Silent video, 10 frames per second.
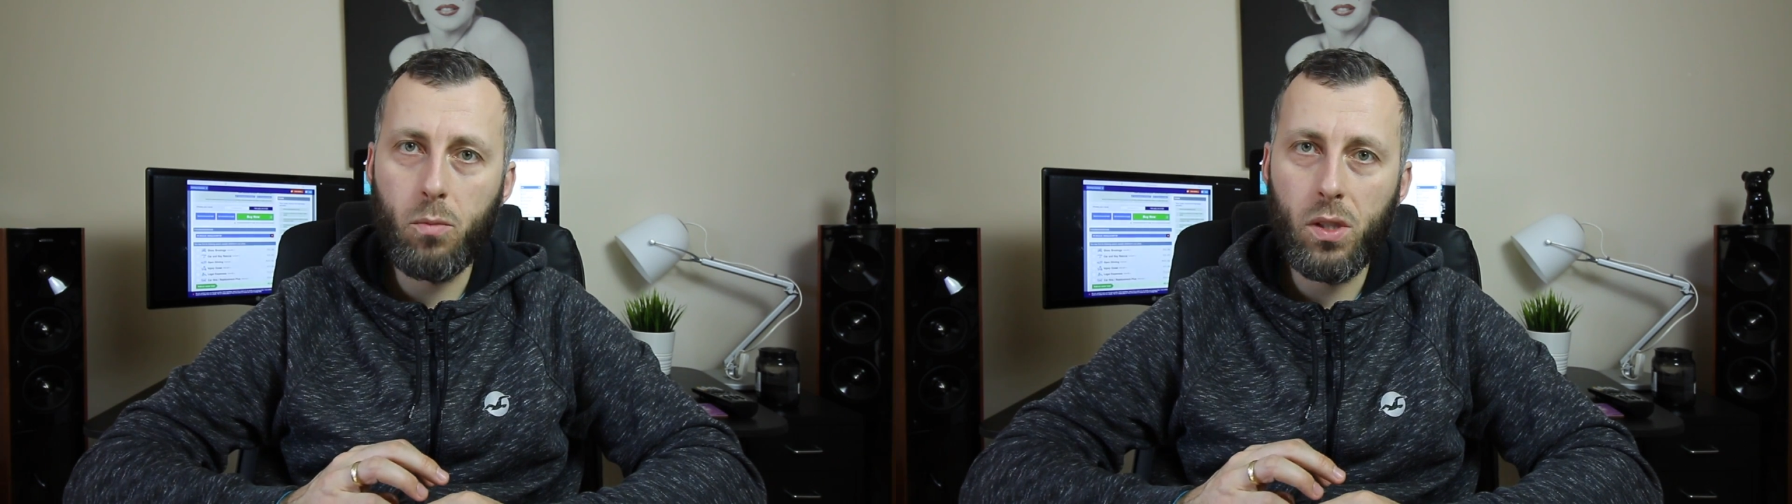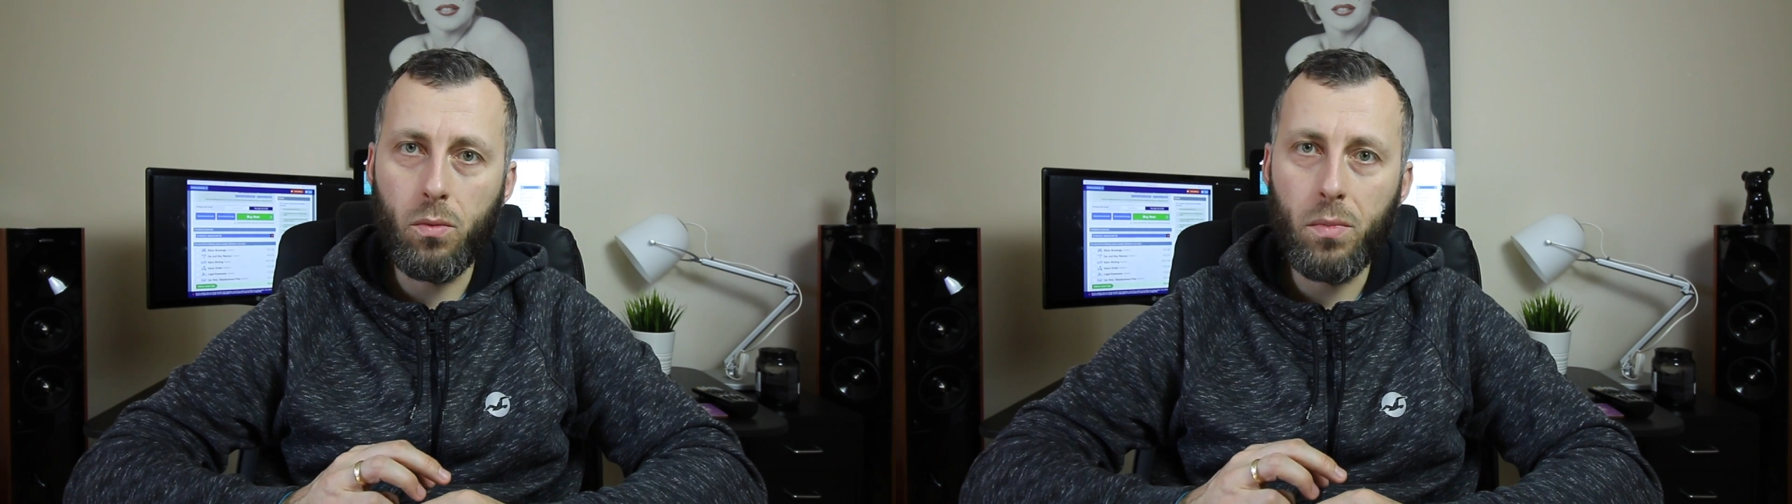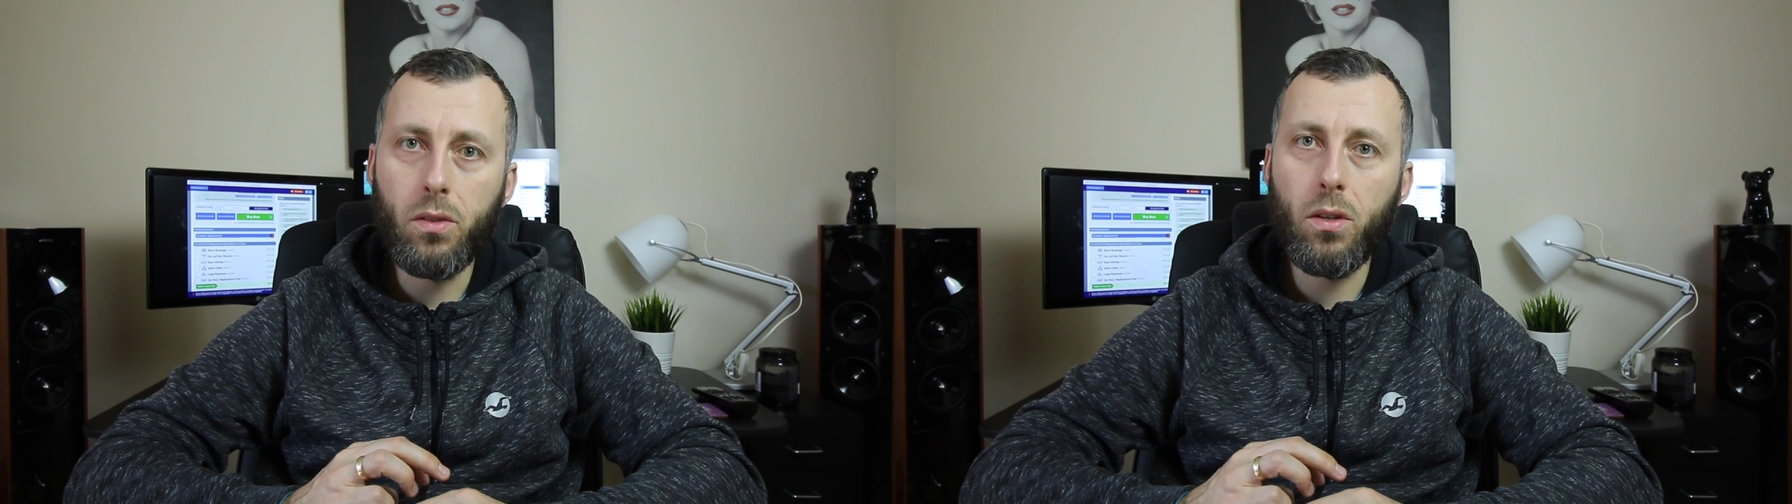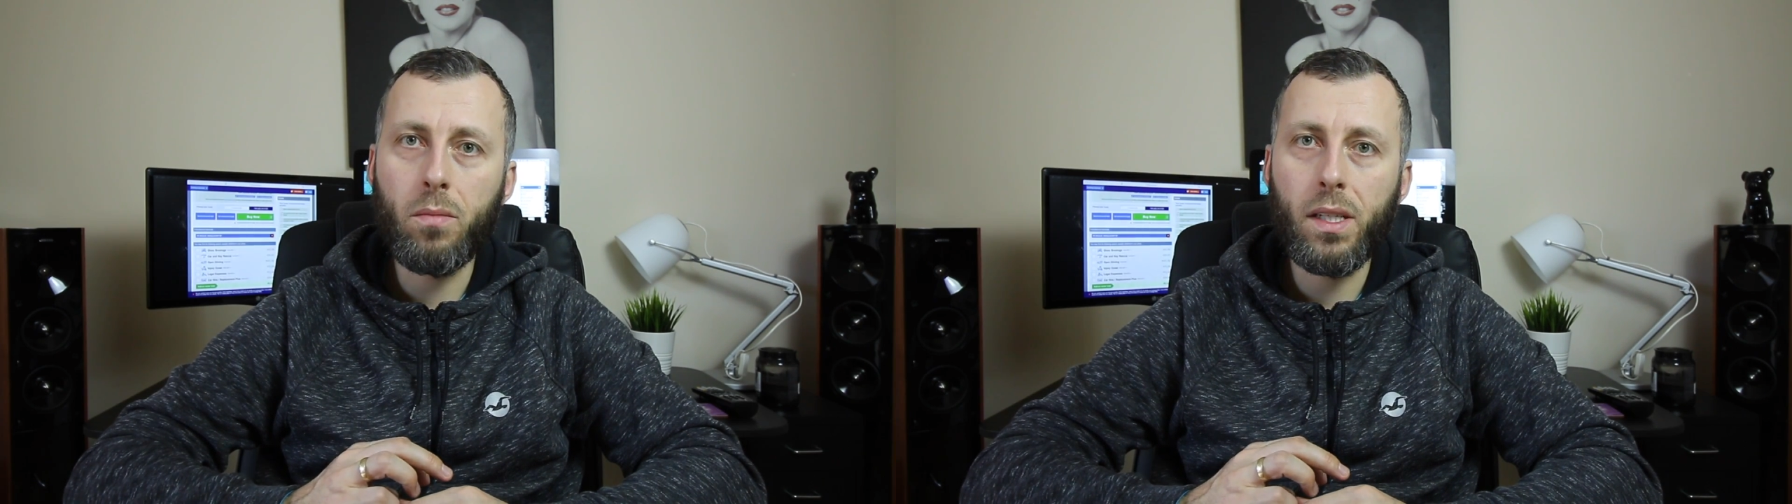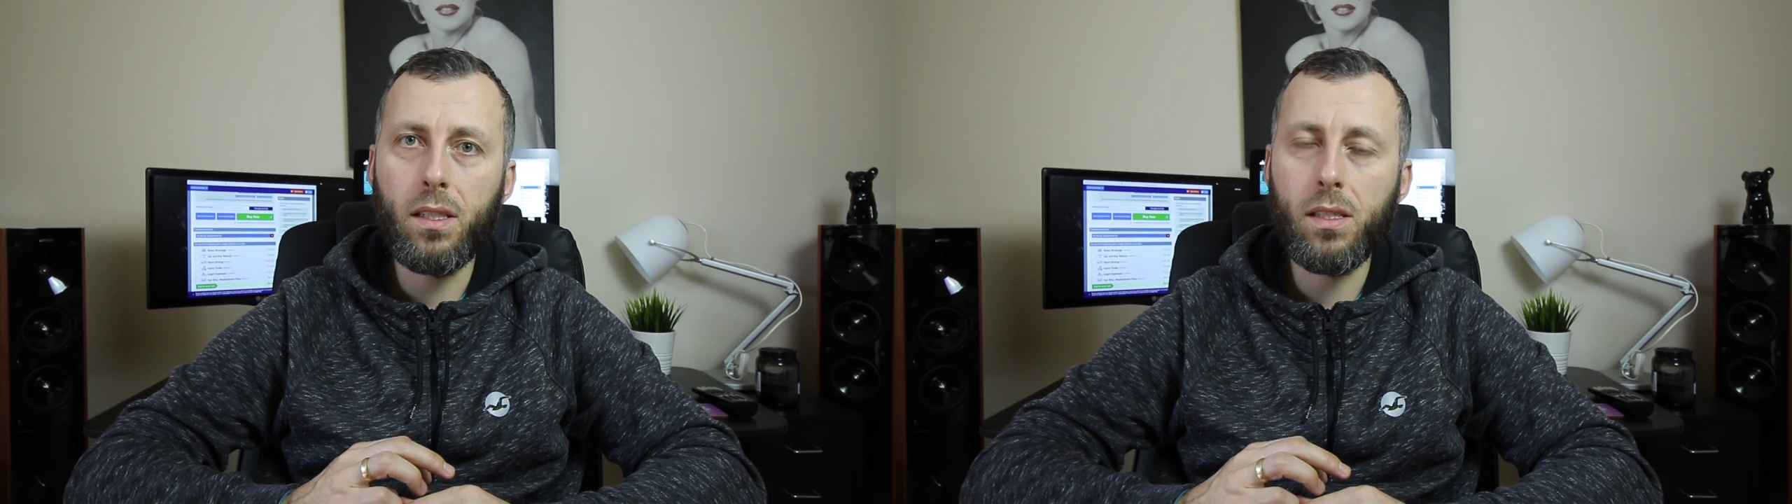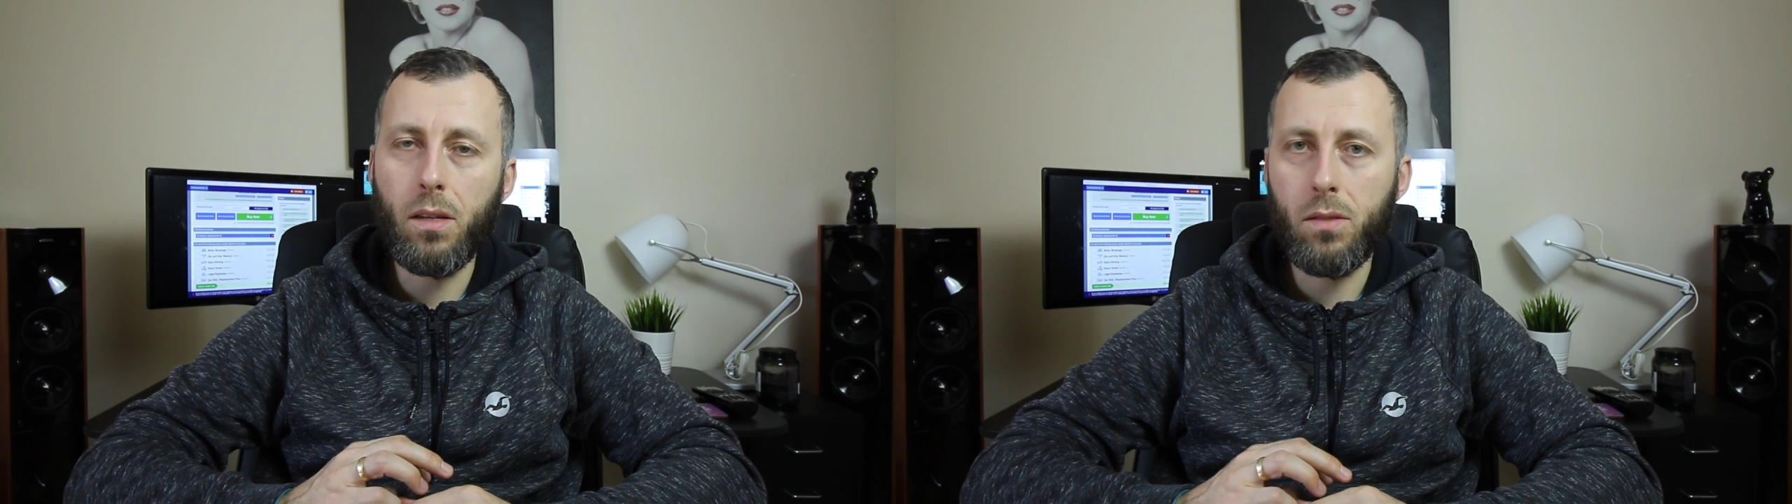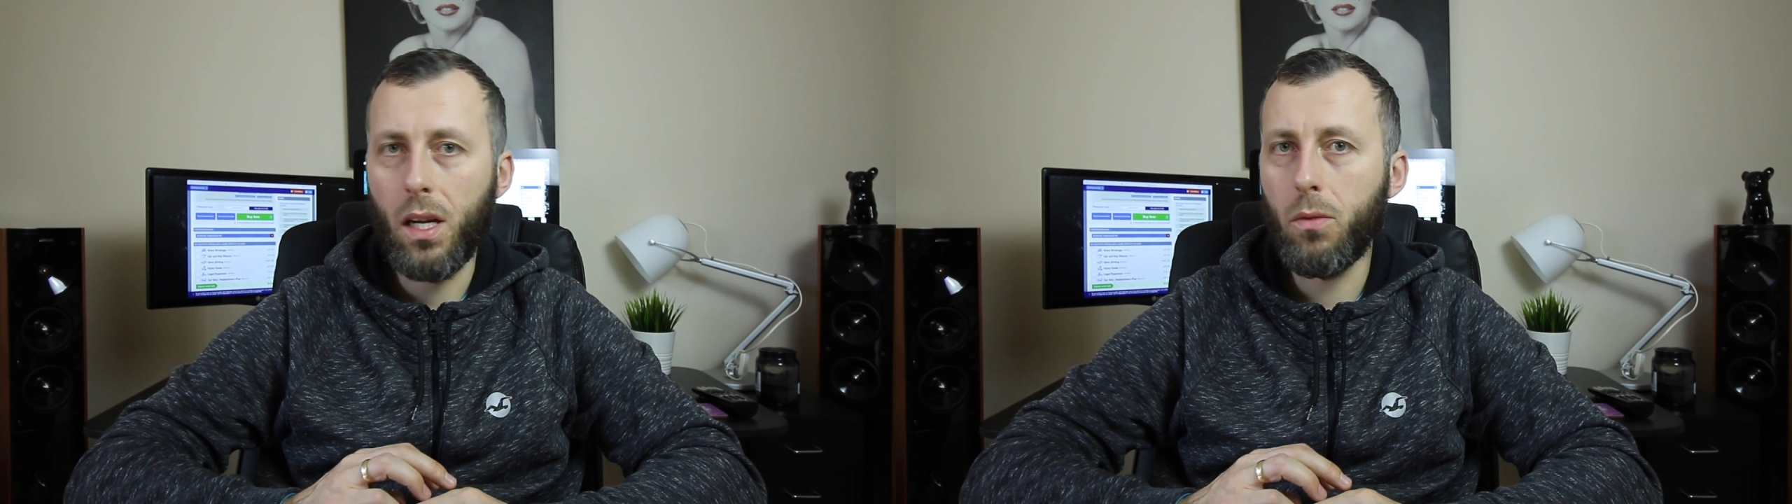me to mirror my discounts,